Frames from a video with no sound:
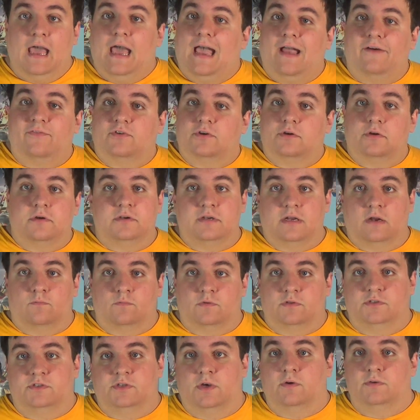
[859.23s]
after you're done
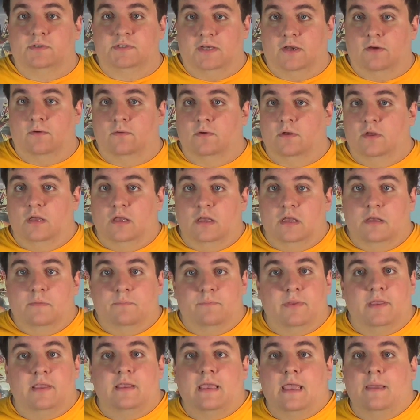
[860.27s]
with Johto.
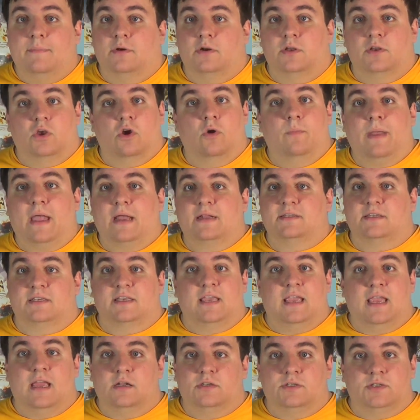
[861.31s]
Being able to go back to
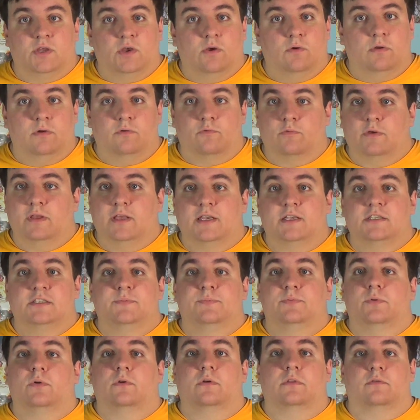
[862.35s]
Kanto and
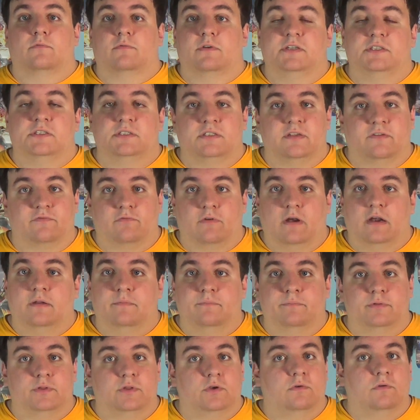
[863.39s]
re-explore the regions of Red
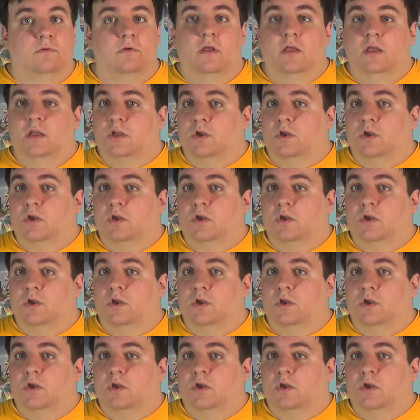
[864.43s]
and Blue,